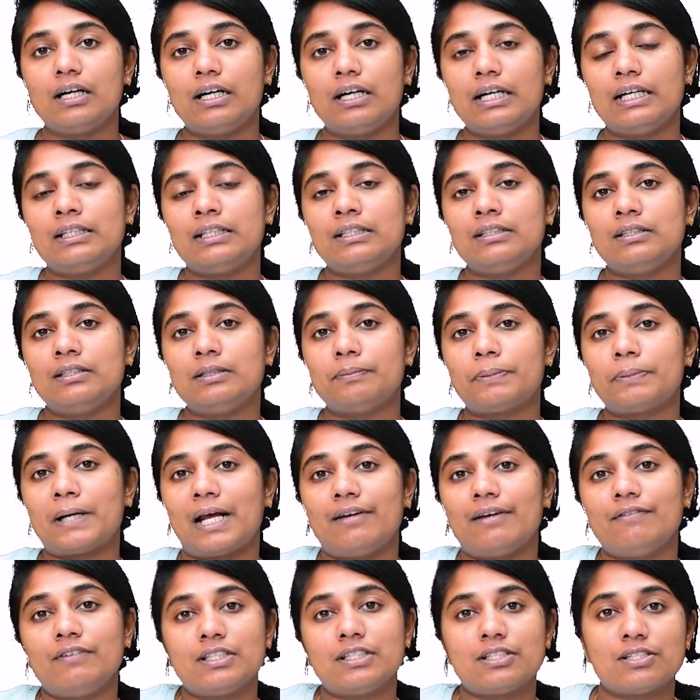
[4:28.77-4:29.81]
in the
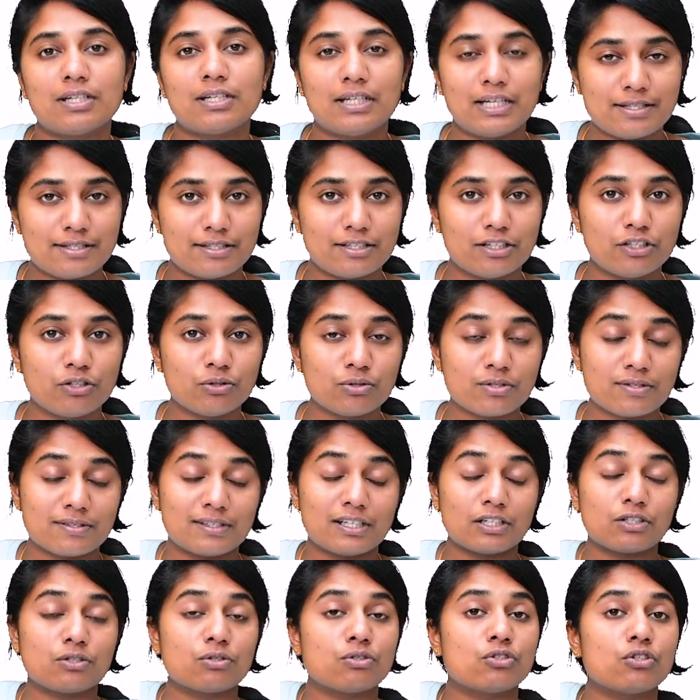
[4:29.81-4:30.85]
private institutes
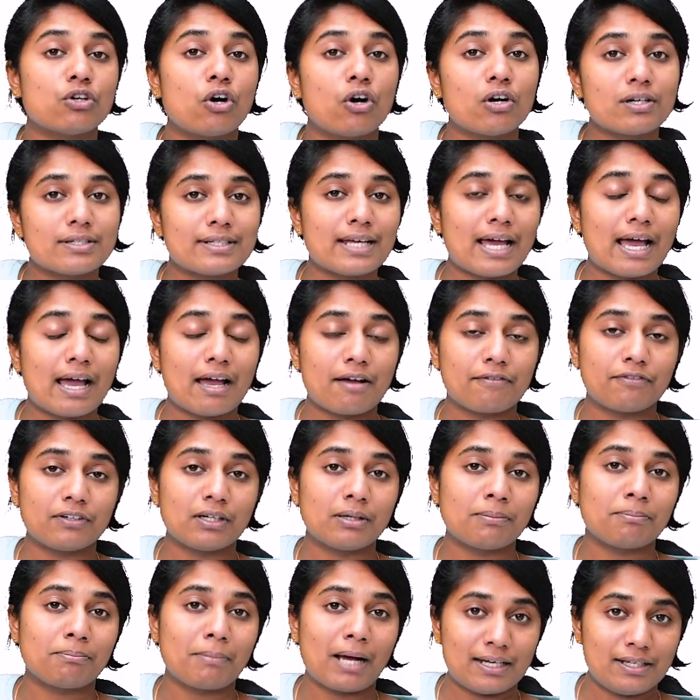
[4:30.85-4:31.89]
that do not have
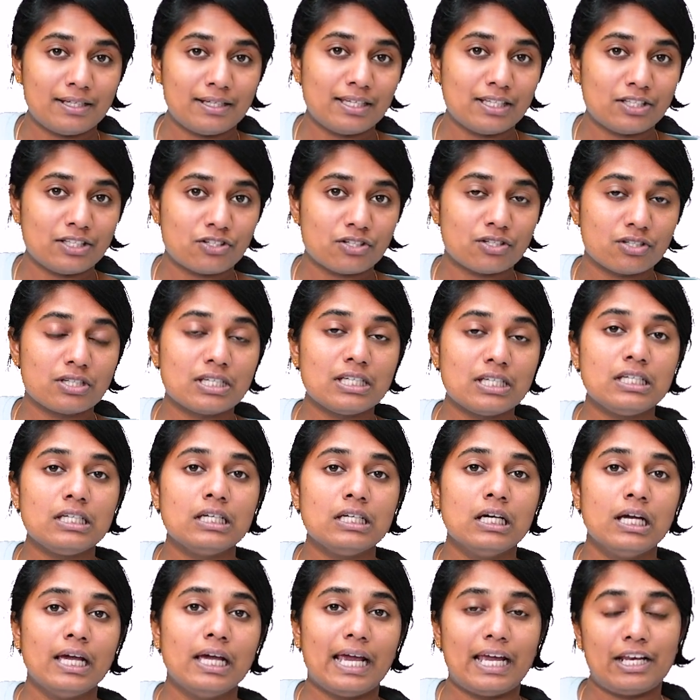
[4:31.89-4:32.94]
a
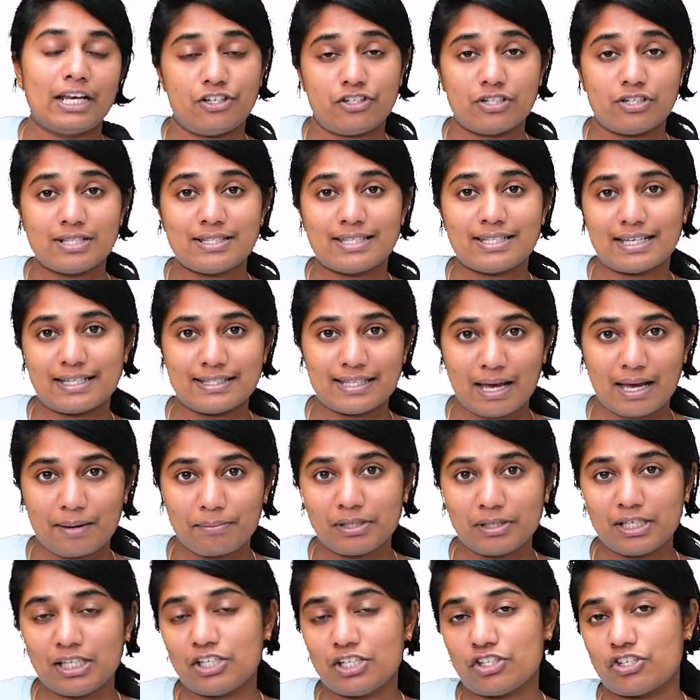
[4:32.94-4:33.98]
mandatory entrance
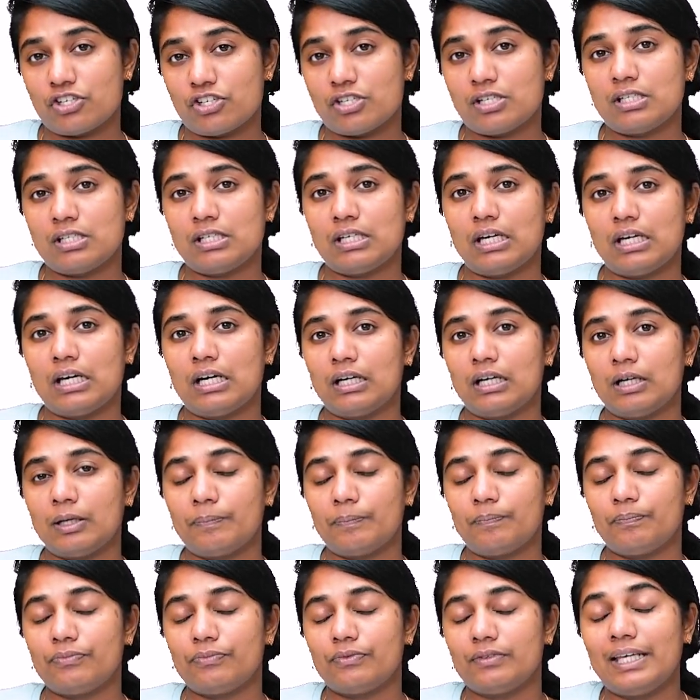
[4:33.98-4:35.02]
examination,
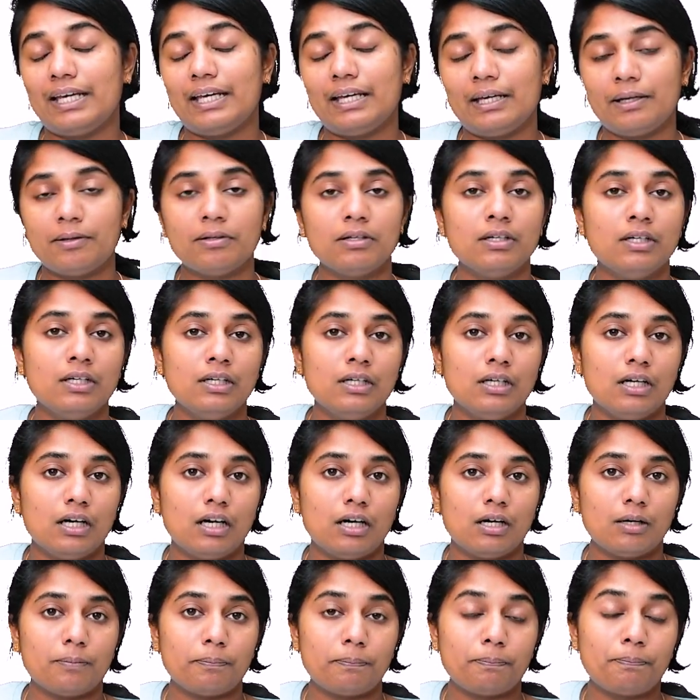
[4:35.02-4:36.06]
they
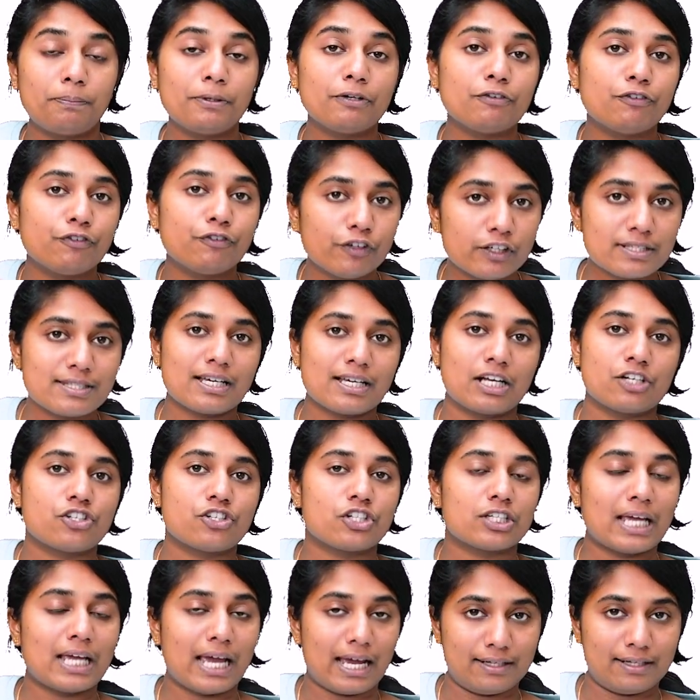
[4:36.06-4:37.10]
prefer
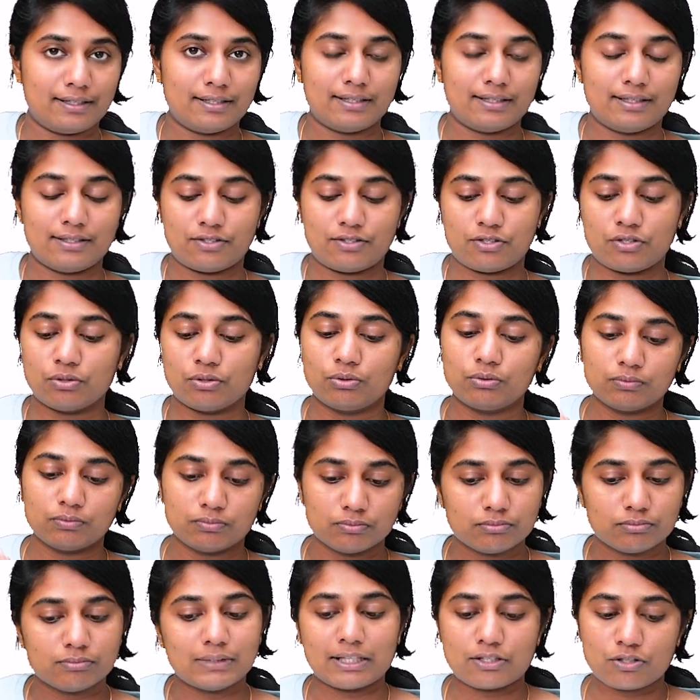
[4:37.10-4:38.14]
such candidates. So
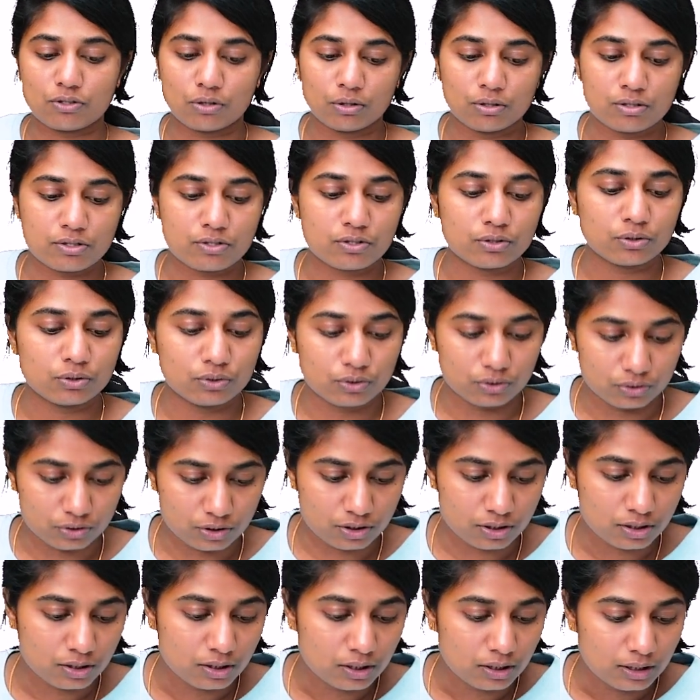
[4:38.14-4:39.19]
that's also
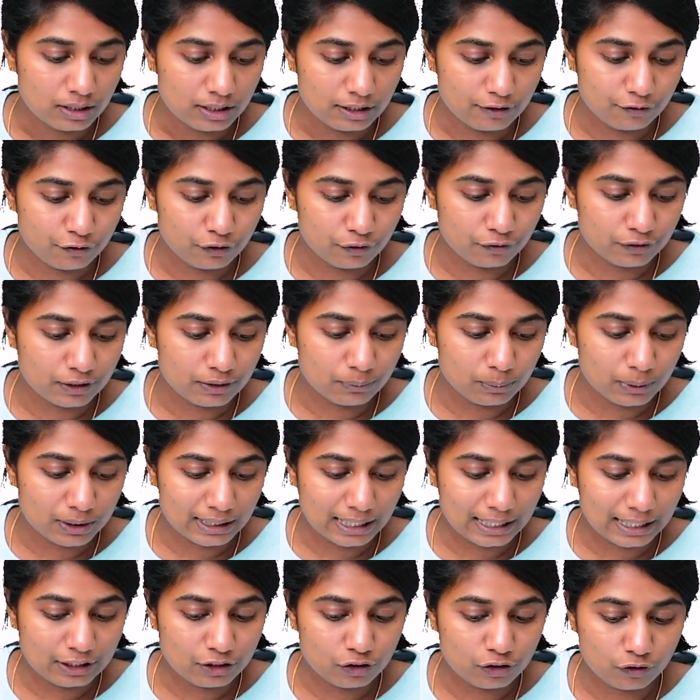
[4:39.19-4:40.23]
good if you've
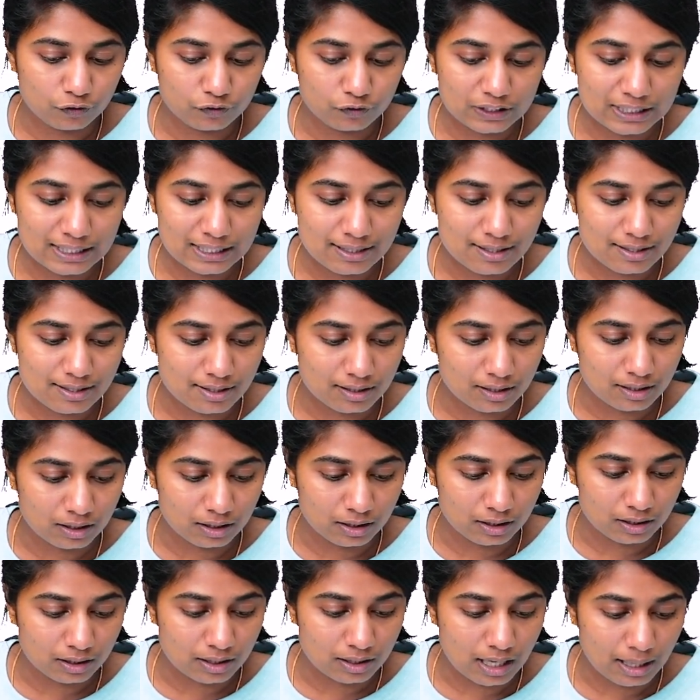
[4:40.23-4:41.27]
given any of these
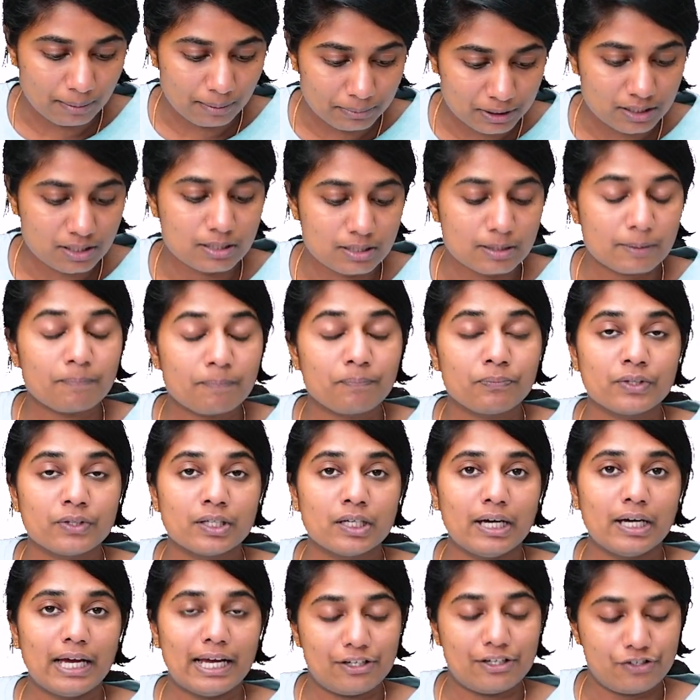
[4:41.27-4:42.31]
government
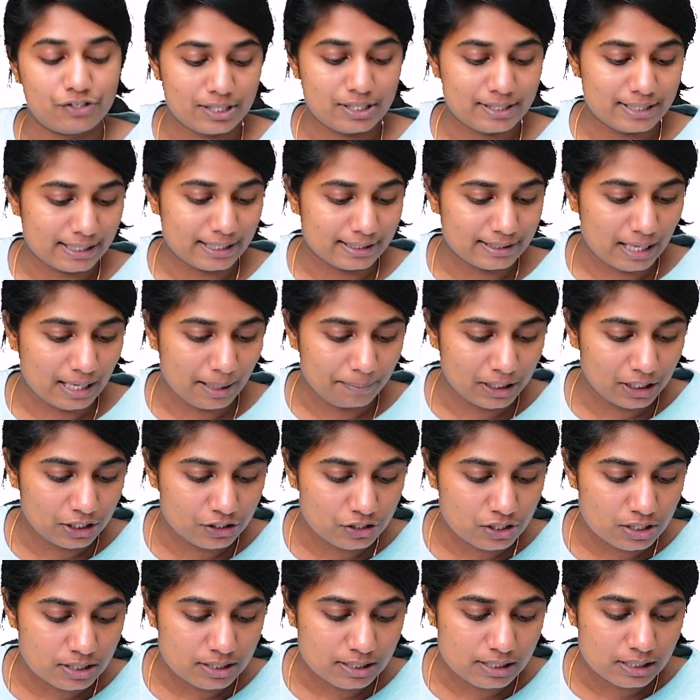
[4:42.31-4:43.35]
entrance
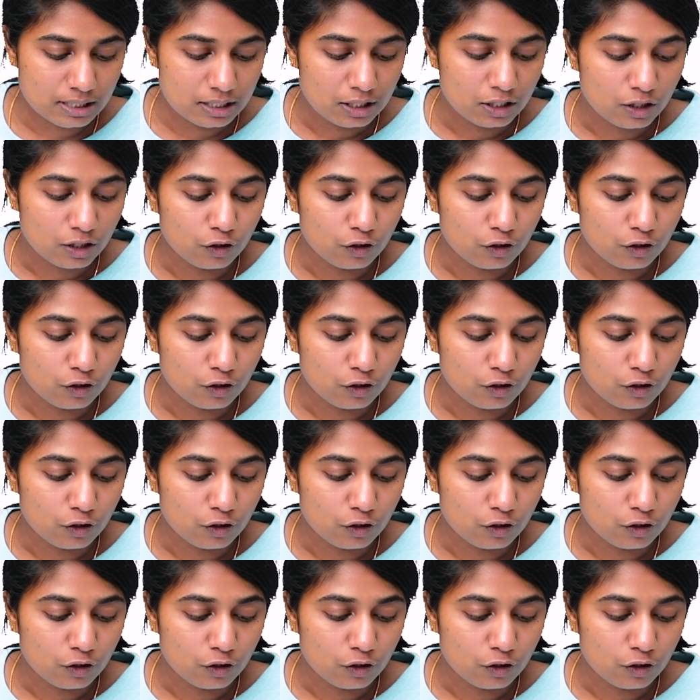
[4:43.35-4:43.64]
examinations.